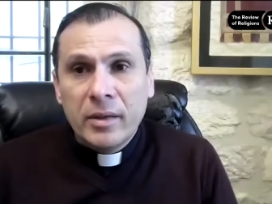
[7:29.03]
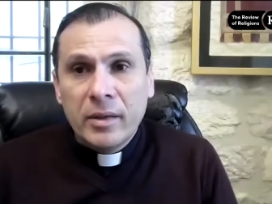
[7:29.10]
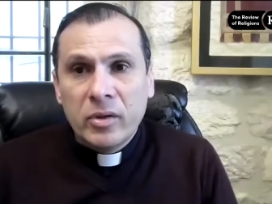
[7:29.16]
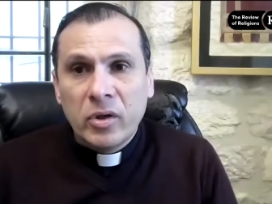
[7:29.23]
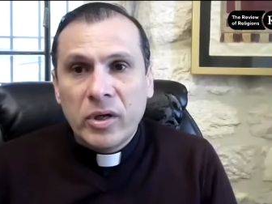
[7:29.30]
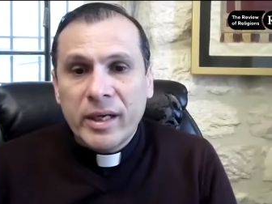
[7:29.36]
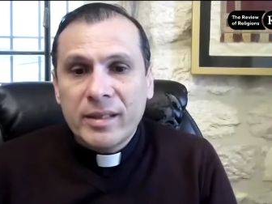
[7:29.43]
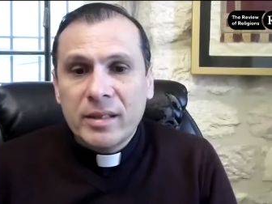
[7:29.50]

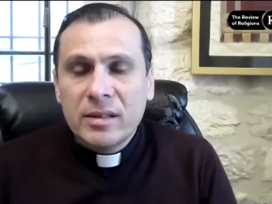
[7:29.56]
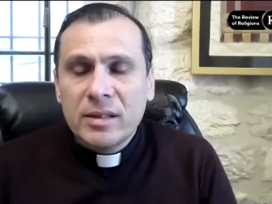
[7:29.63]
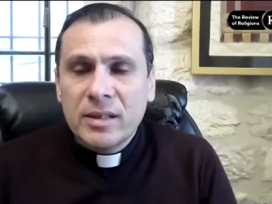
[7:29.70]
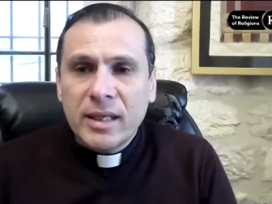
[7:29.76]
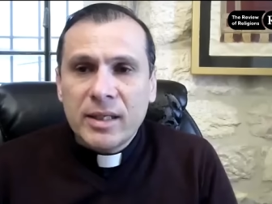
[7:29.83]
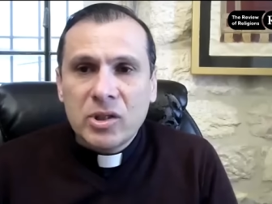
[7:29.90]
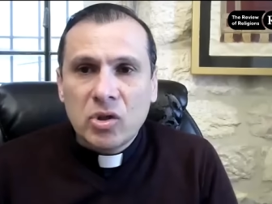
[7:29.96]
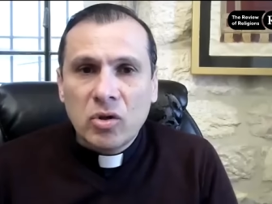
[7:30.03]
United
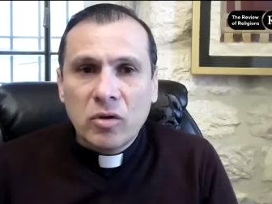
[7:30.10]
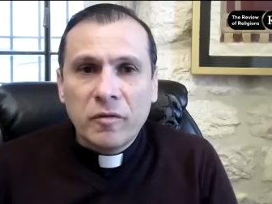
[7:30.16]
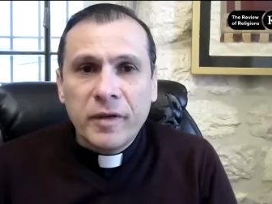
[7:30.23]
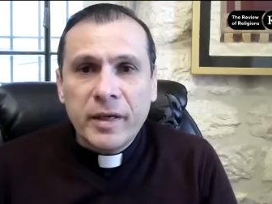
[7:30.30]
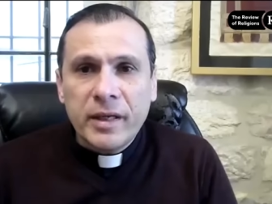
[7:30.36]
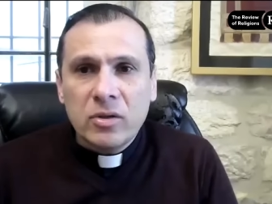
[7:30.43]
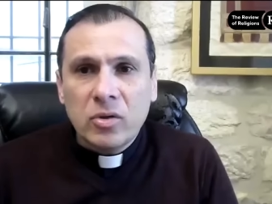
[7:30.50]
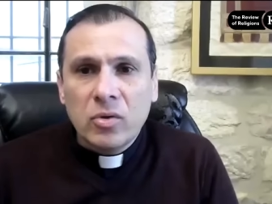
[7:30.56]
States, you know,
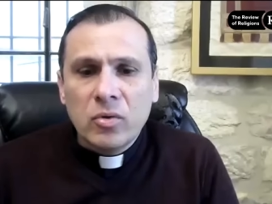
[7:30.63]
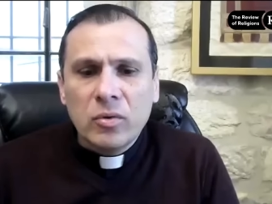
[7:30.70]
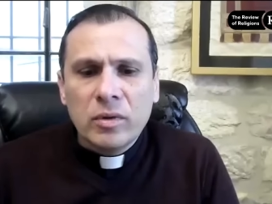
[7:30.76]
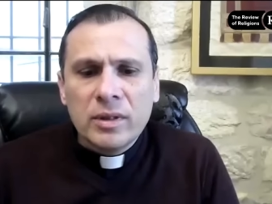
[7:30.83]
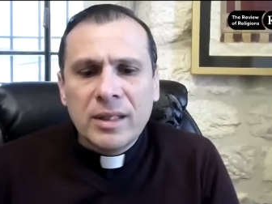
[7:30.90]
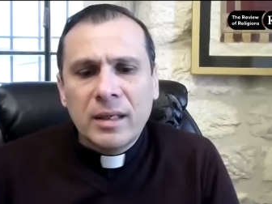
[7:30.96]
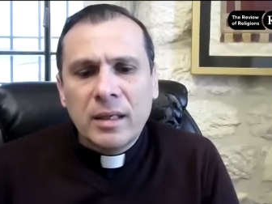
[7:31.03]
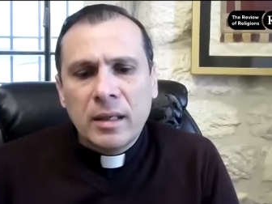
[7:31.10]
veto
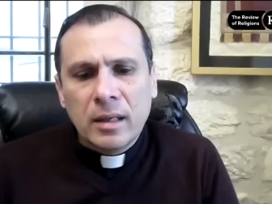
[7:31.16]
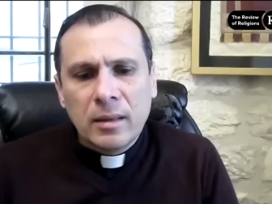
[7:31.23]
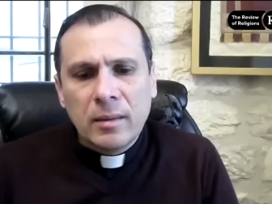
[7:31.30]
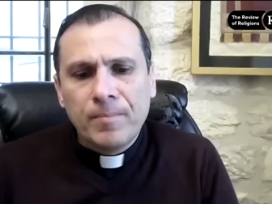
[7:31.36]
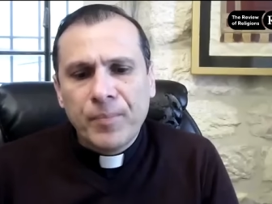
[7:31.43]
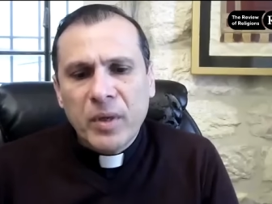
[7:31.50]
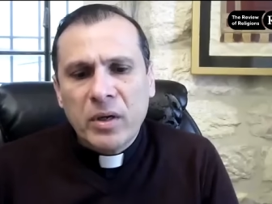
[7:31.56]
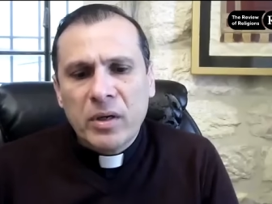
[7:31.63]
the
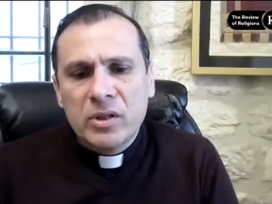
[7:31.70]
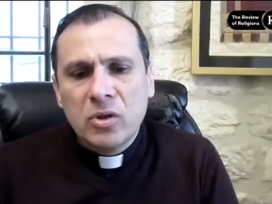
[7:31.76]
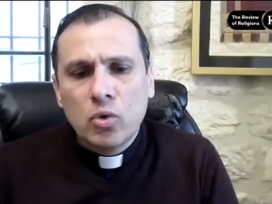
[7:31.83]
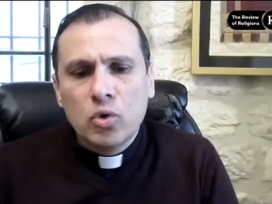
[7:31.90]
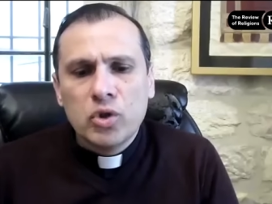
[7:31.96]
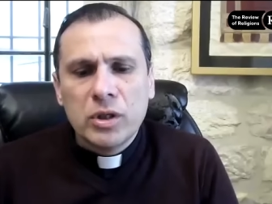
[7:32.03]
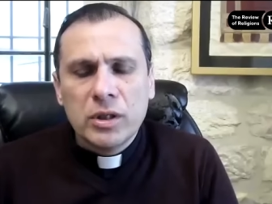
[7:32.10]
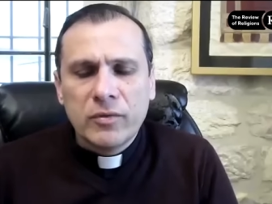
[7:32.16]
uh,
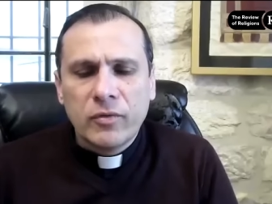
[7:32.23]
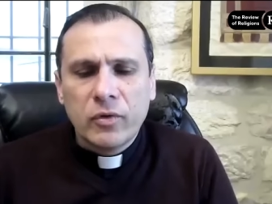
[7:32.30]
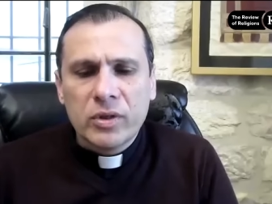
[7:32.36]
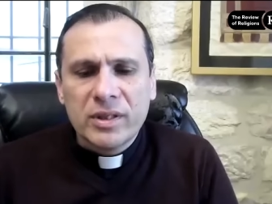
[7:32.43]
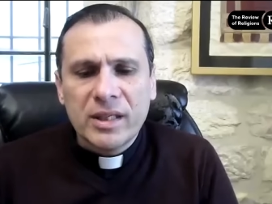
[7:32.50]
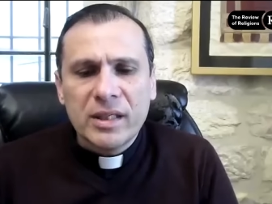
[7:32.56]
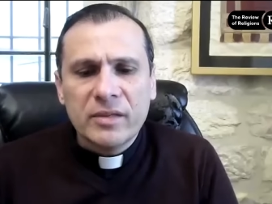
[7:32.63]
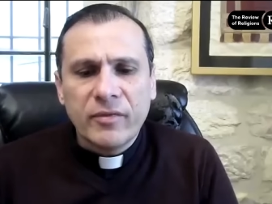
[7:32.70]
resolutions for
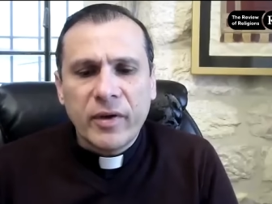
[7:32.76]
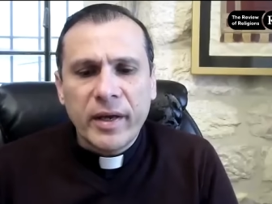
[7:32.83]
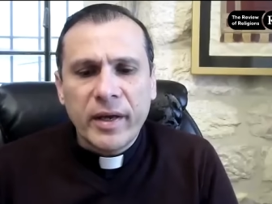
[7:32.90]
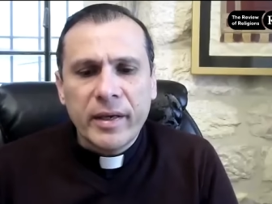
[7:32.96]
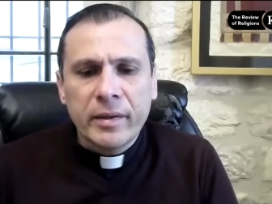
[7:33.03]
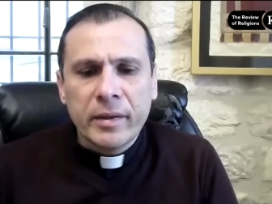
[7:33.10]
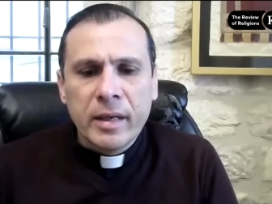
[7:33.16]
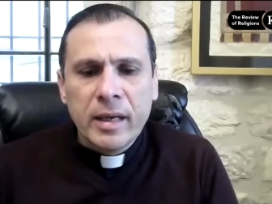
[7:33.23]

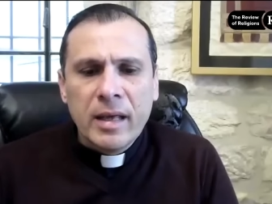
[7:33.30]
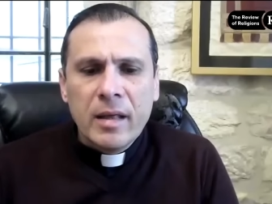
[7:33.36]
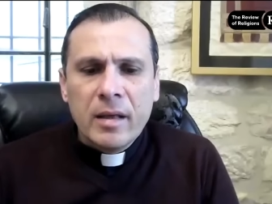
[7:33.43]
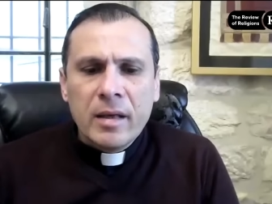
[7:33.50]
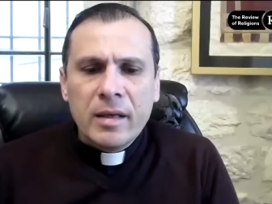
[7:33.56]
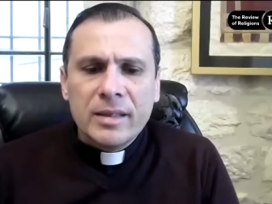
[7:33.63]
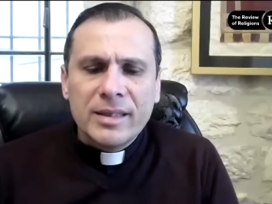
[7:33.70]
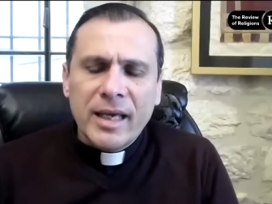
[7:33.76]
ceasefire
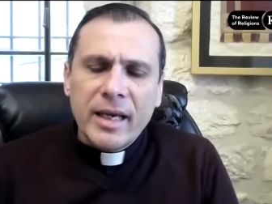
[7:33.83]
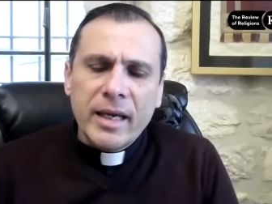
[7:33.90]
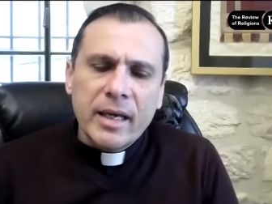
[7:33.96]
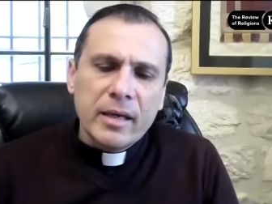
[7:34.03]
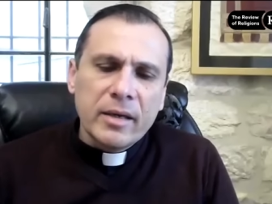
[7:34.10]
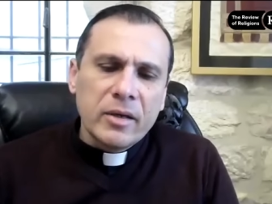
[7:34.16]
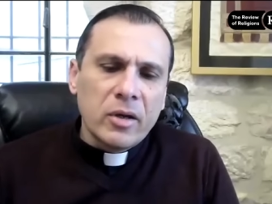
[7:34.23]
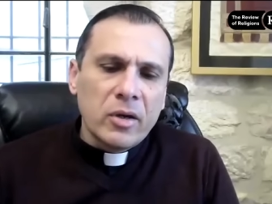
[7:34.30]

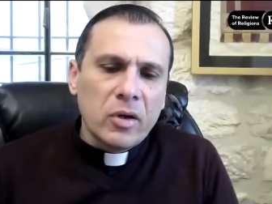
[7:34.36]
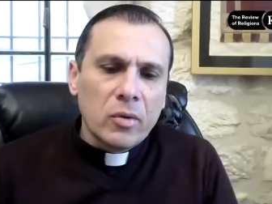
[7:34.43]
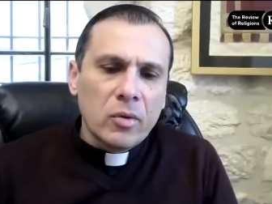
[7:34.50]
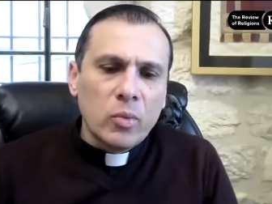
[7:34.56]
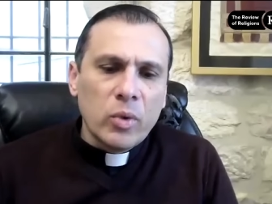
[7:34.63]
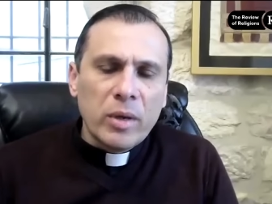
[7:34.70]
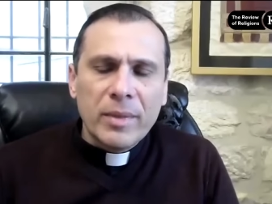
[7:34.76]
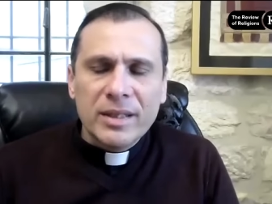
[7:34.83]
saying, you know,
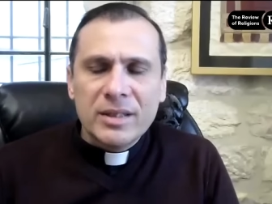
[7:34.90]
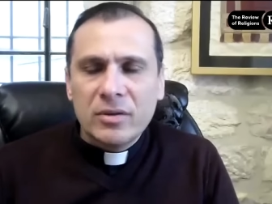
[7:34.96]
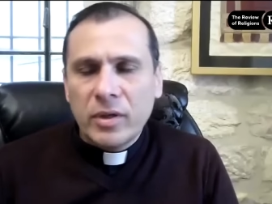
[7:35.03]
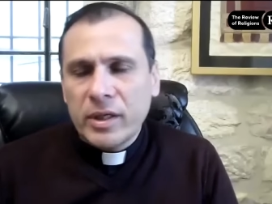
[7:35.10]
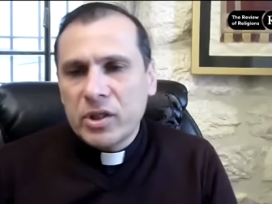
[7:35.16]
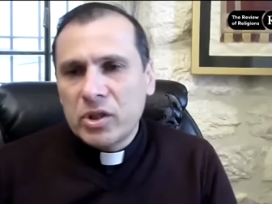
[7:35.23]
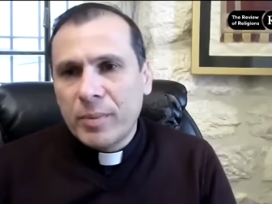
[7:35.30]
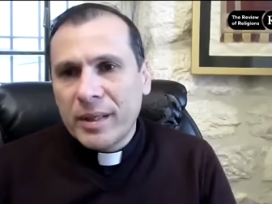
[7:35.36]
we must
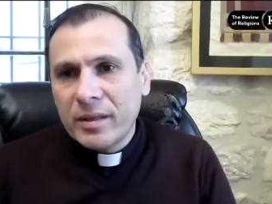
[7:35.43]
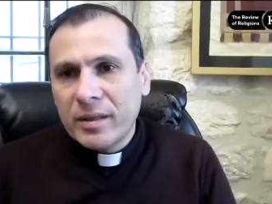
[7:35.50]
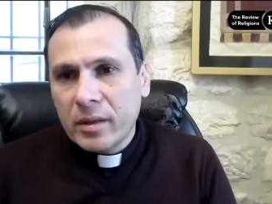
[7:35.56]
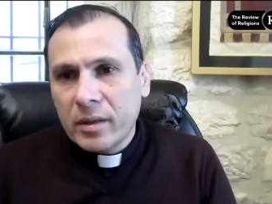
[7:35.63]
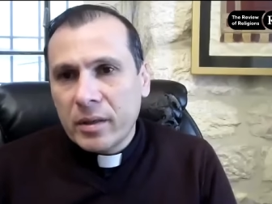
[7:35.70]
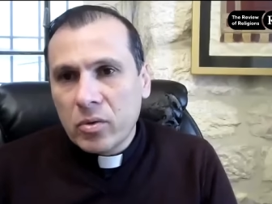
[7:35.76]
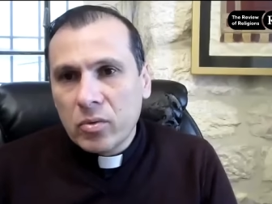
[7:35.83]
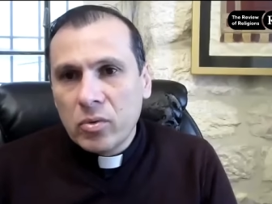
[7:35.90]
reach
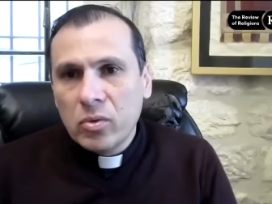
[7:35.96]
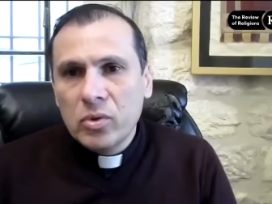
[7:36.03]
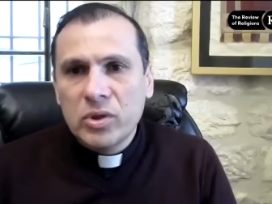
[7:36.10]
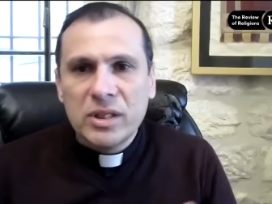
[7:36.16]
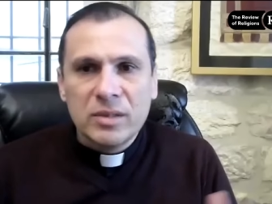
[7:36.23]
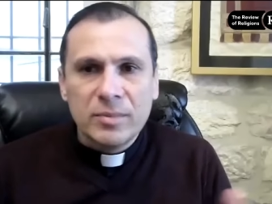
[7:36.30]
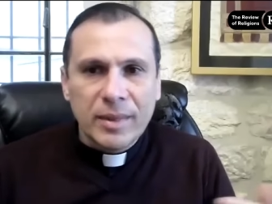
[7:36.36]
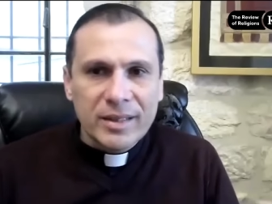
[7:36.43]
better
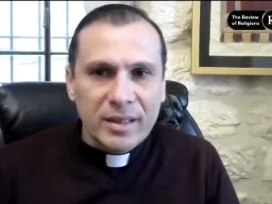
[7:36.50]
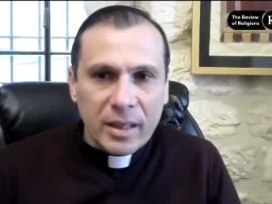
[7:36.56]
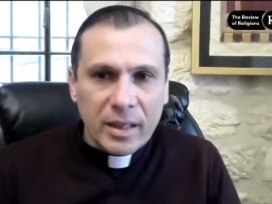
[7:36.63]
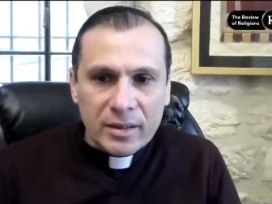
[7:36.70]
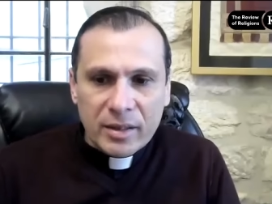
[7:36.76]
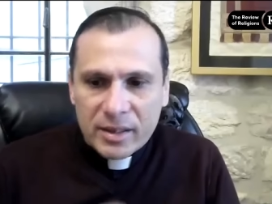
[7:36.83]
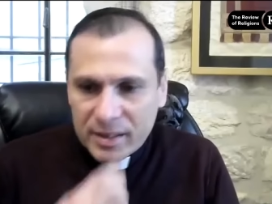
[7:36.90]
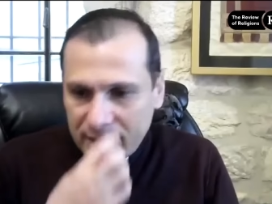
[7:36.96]
conclusions, better
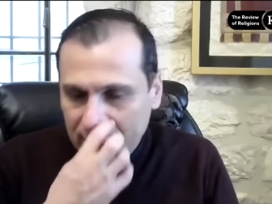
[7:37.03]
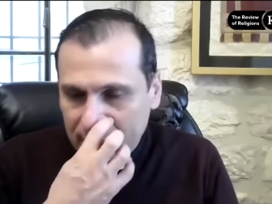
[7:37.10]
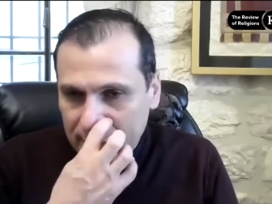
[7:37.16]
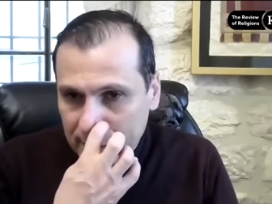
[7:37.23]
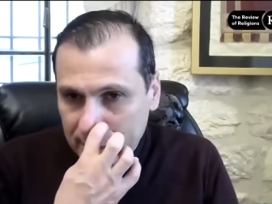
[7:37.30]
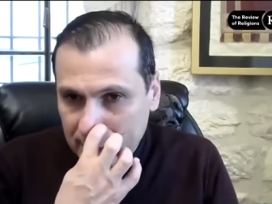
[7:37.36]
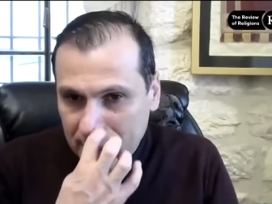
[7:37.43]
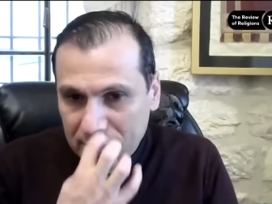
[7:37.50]

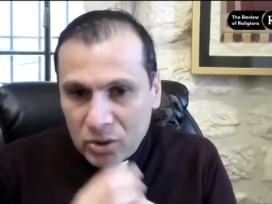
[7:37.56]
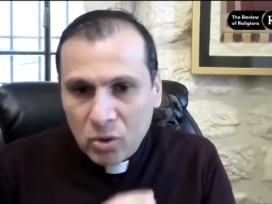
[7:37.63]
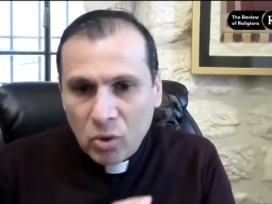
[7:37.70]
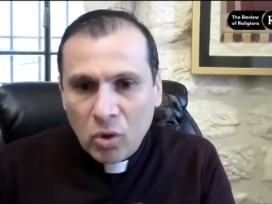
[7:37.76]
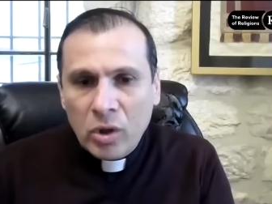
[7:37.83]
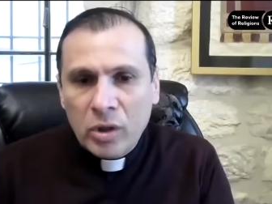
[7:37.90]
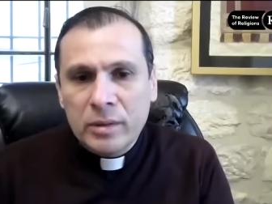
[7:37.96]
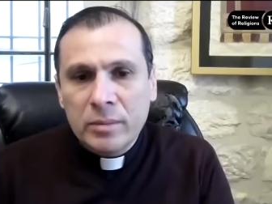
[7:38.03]
understandings, and so
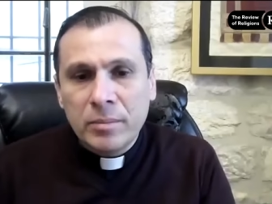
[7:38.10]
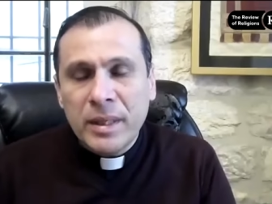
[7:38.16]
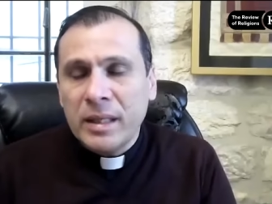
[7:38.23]
on.